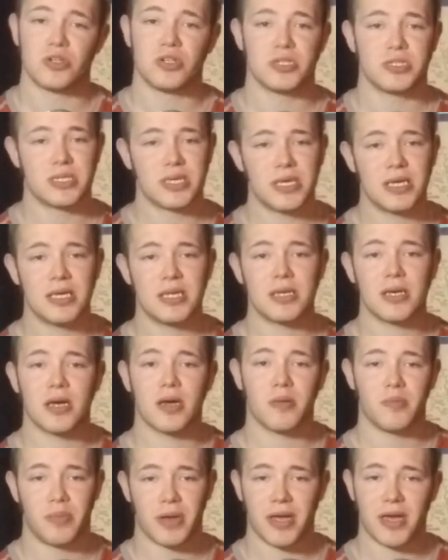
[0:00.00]
she's in
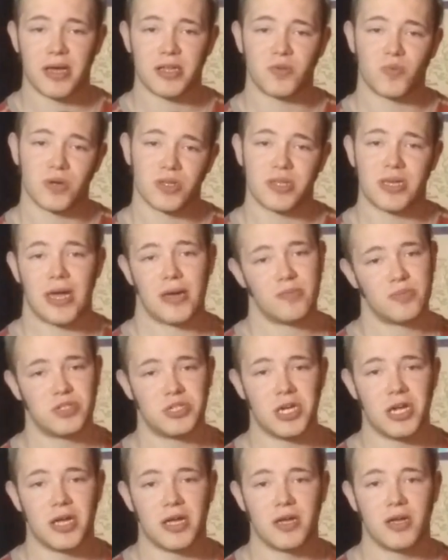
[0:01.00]
a band with M
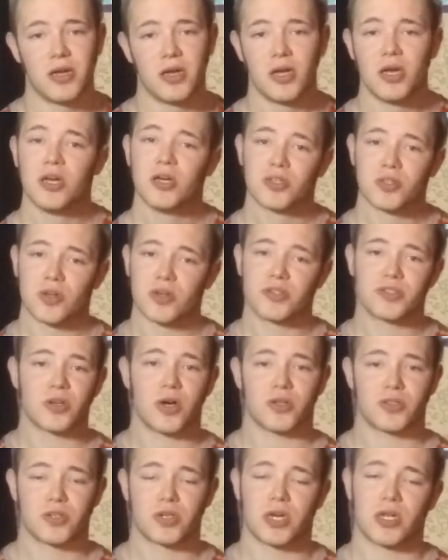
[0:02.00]
J. So it's
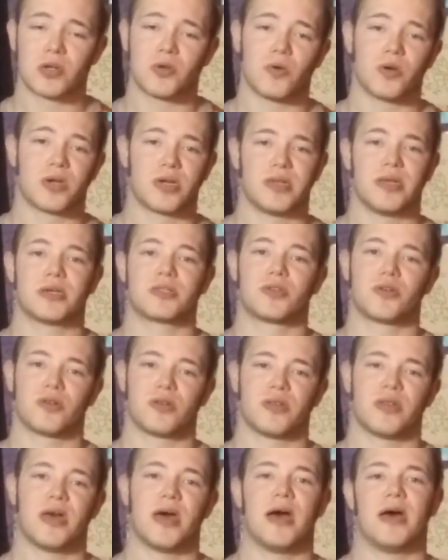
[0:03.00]
also kind of cool. It connects her
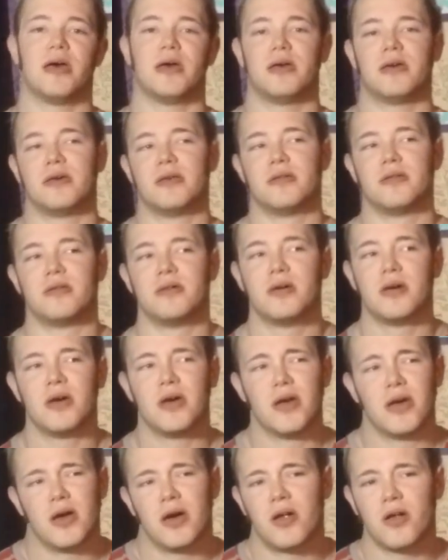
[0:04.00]
to that, and I
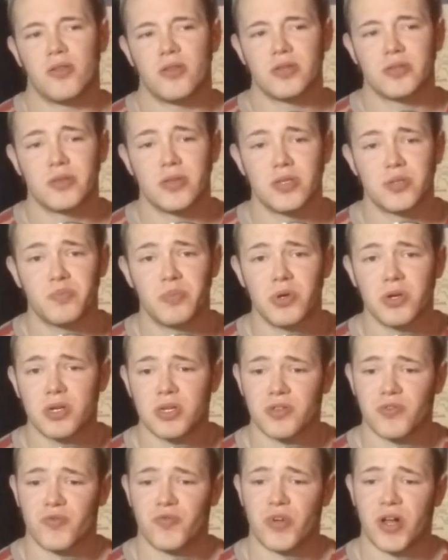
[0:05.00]
don't know. This this book
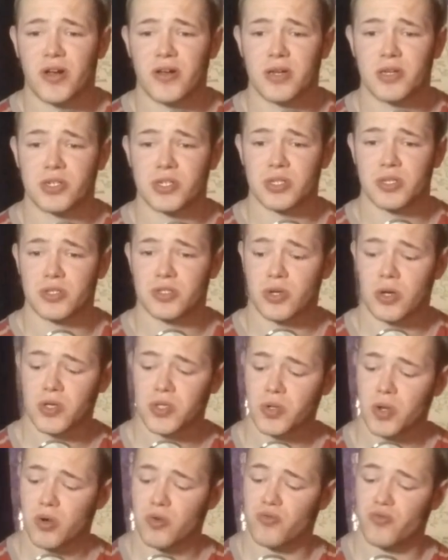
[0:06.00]
is very interesting. There's
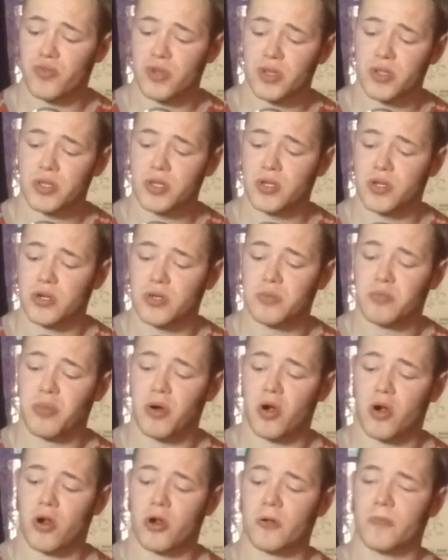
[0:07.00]
also a really good
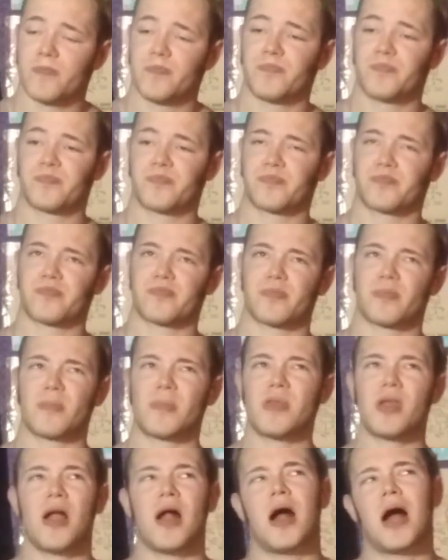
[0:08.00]
part,
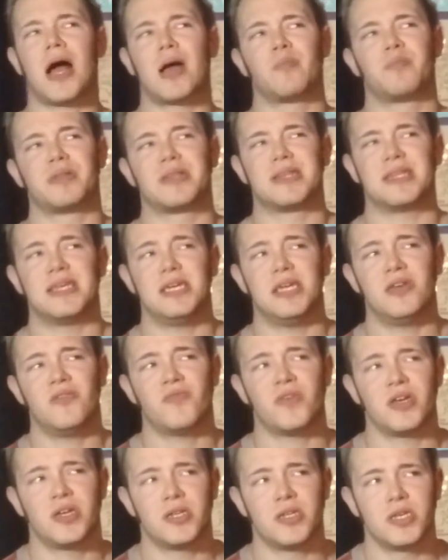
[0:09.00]
I
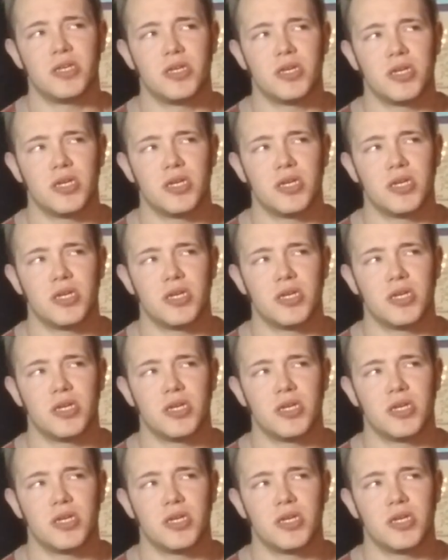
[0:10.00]
believe, in